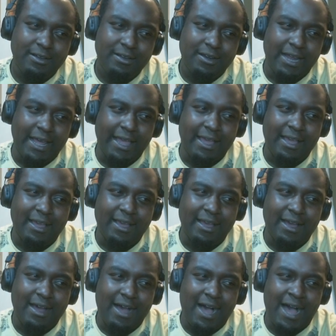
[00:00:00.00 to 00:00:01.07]
Like,
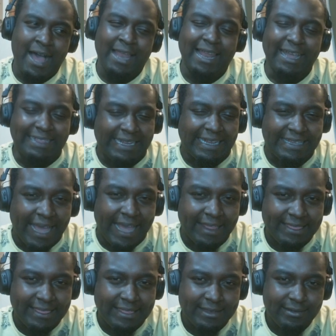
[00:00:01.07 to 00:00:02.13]
I like the
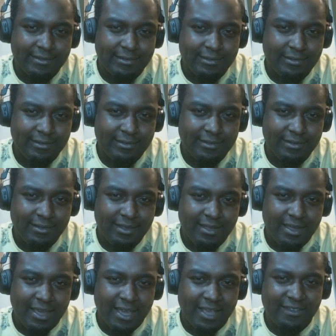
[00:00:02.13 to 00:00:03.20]
death.
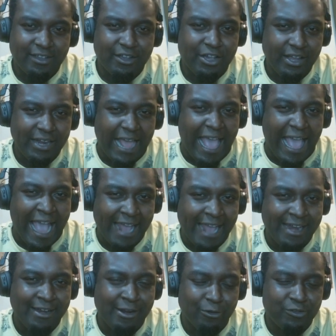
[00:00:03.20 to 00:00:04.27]
It's a good
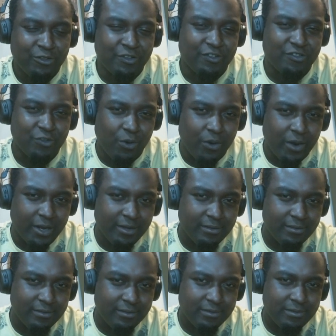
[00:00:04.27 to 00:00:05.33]
added note to the story.
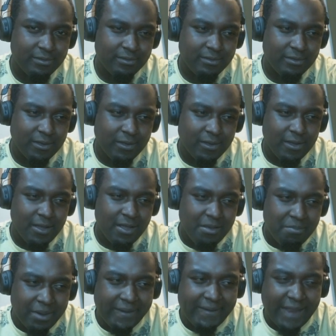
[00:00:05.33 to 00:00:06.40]

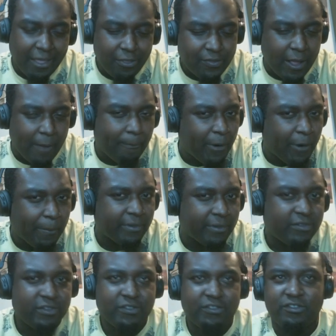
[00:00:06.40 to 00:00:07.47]
But death without
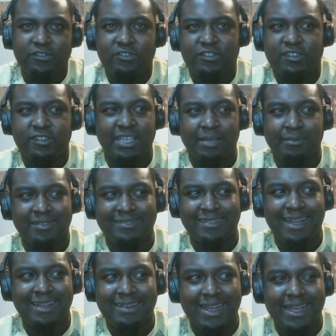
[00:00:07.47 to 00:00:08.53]
purpose is the same as
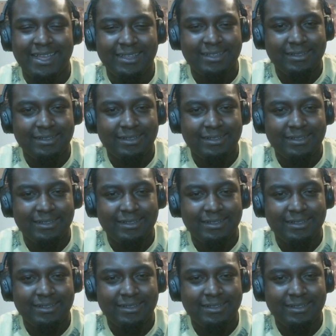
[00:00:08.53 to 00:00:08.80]
not dying.